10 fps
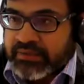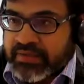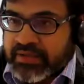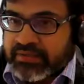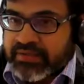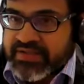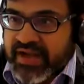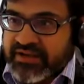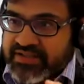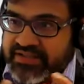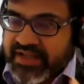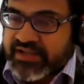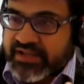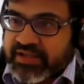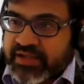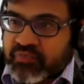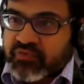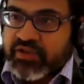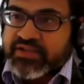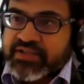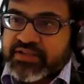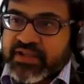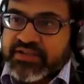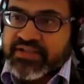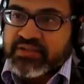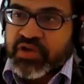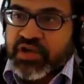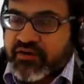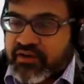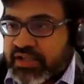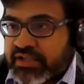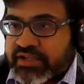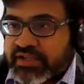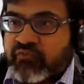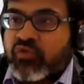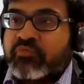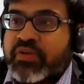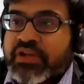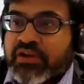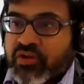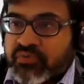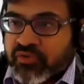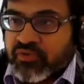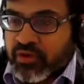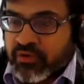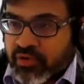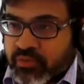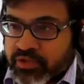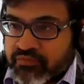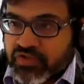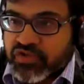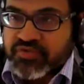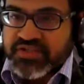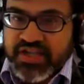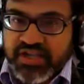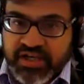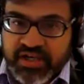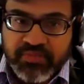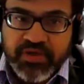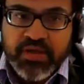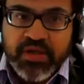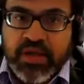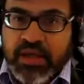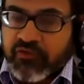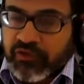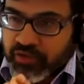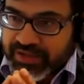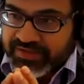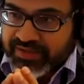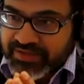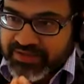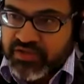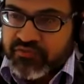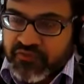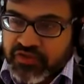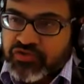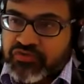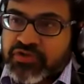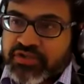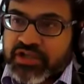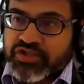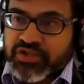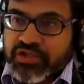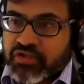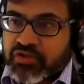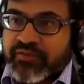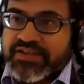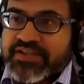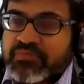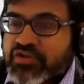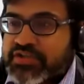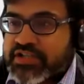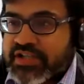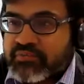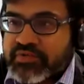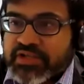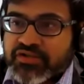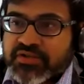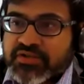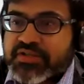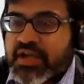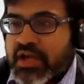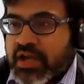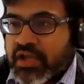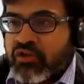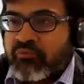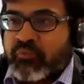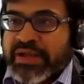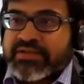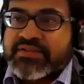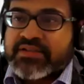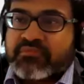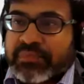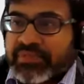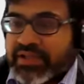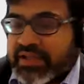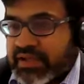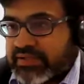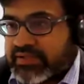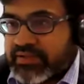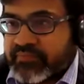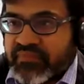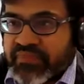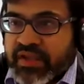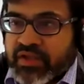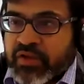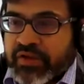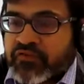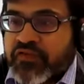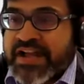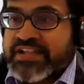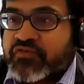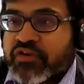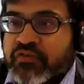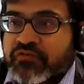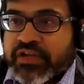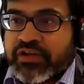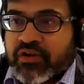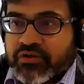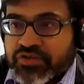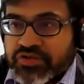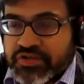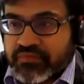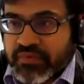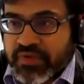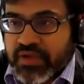this understanding that prevails in the SCP currently, that there won't be any normative issues taken up. If you look at the list of issues on the agenda, you have exceptions and limitations, you have patents in public health, you have transfer of technology,